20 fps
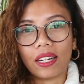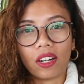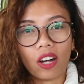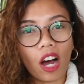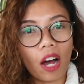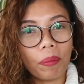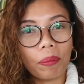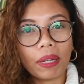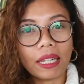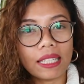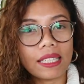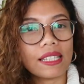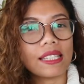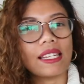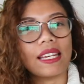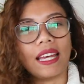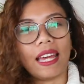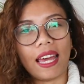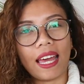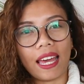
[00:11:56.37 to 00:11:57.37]

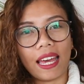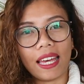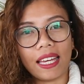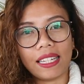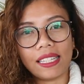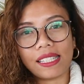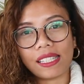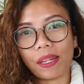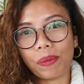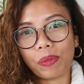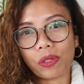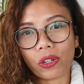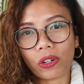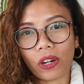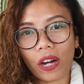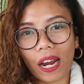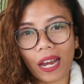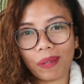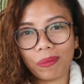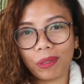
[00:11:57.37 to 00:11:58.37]
comment, and
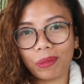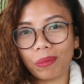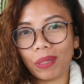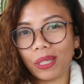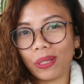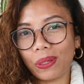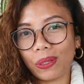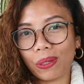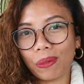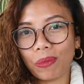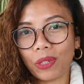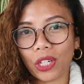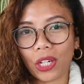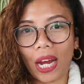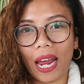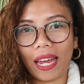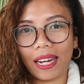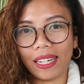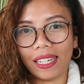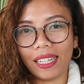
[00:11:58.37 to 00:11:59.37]
subscribe on my YouTube
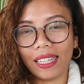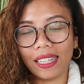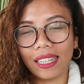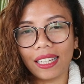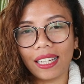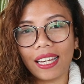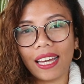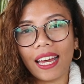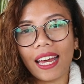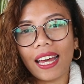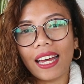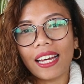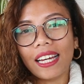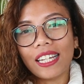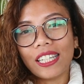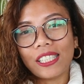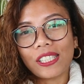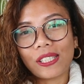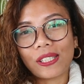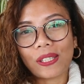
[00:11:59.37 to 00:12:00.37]
channel.
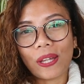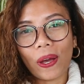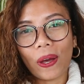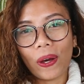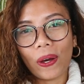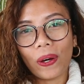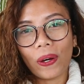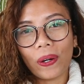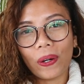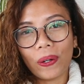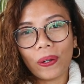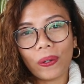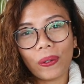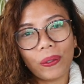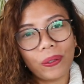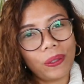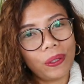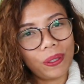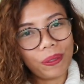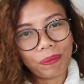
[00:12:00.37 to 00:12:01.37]
So,
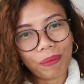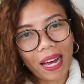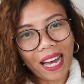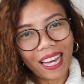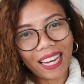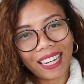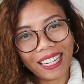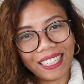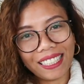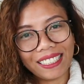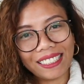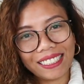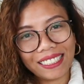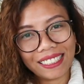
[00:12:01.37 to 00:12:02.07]
bye.